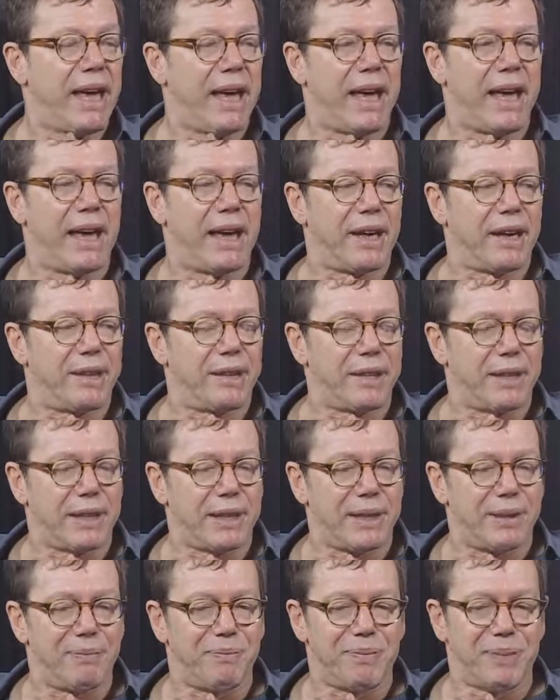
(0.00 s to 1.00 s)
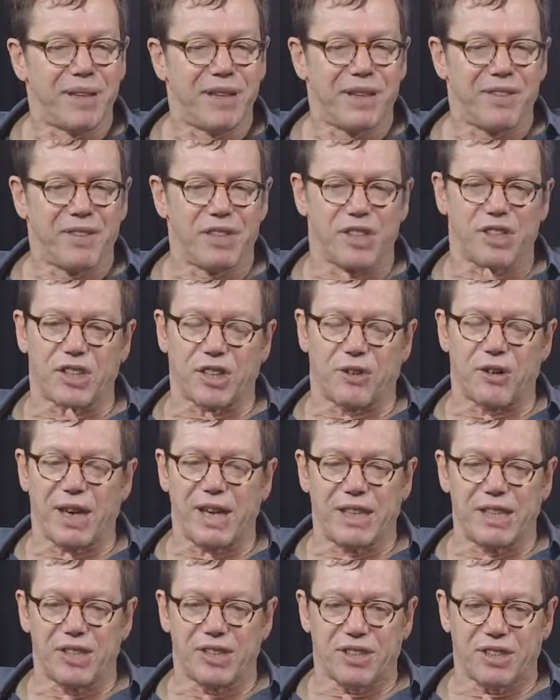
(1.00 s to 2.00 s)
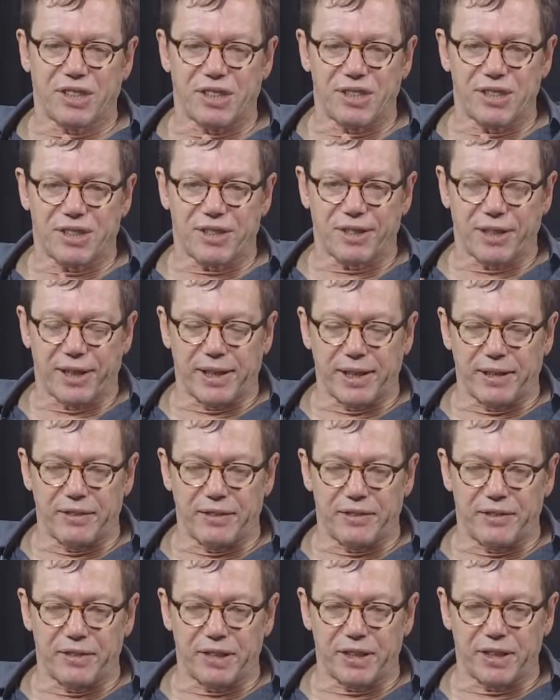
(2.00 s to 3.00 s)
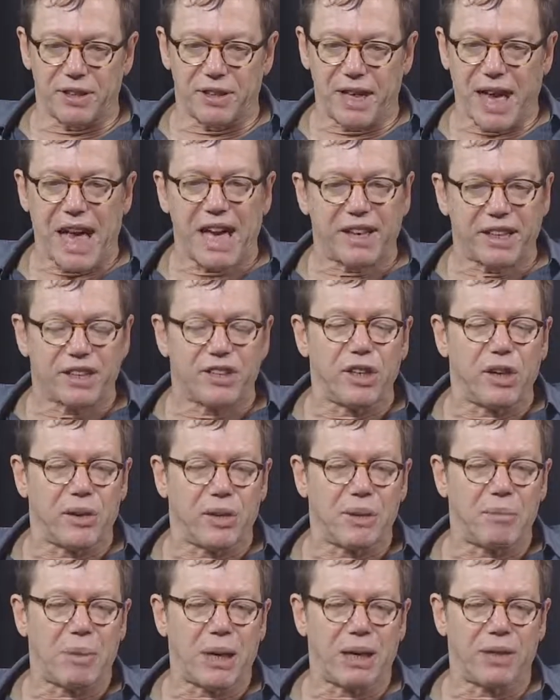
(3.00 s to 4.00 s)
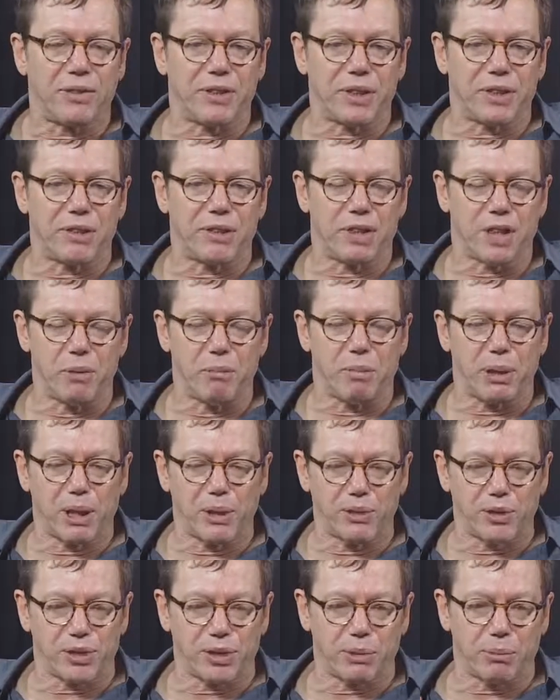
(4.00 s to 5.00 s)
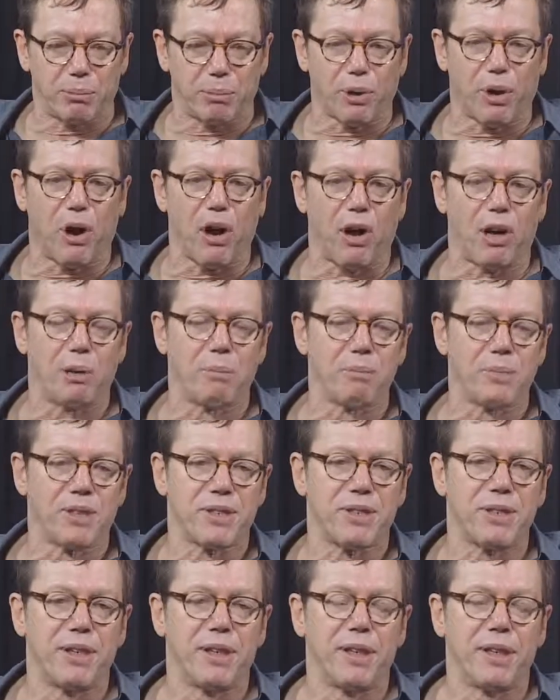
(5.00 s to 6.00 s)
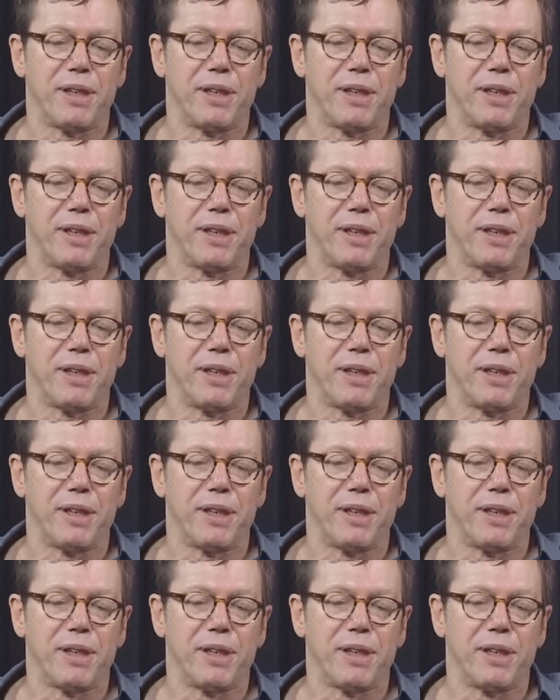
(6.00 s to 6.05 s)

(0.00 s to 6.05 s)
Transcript: And there's a great instance of anecdote about the composer Brahms,